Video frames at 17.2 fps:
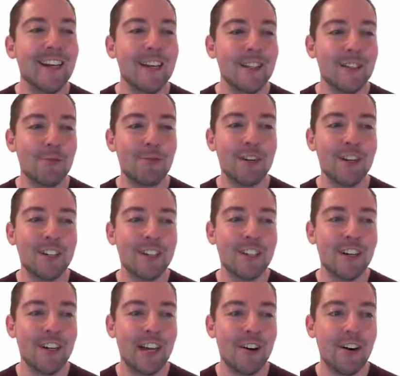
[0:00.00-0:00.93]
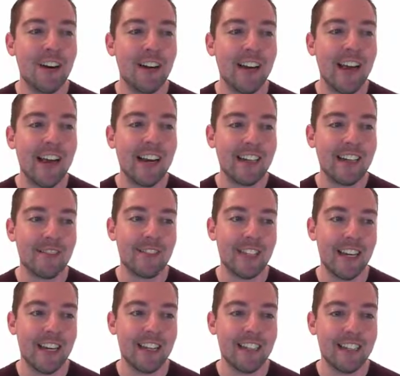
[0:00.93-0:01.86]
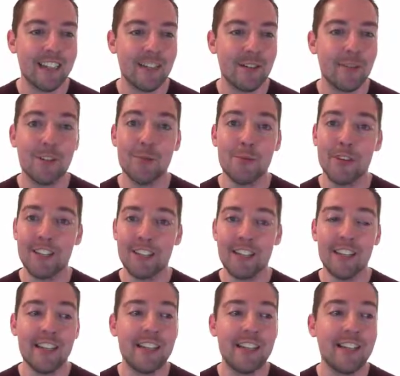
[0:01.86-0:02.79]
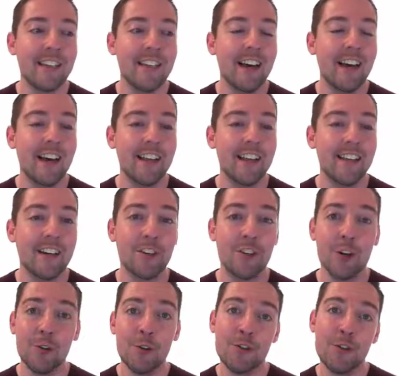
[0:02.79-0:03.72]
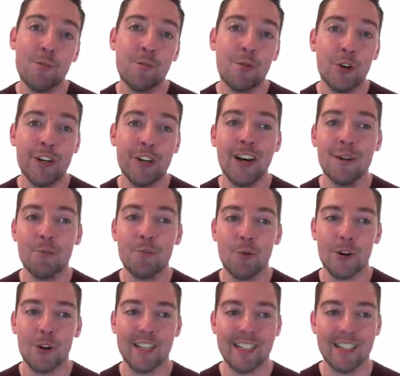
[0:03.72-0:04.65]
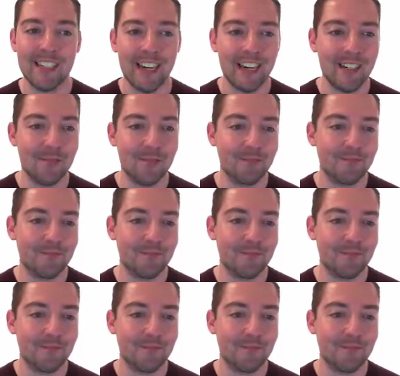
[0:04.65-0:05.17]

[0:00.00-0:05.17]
So we're going to start out on active sites, so we can delete uh, the Contoso pre-onboarding site.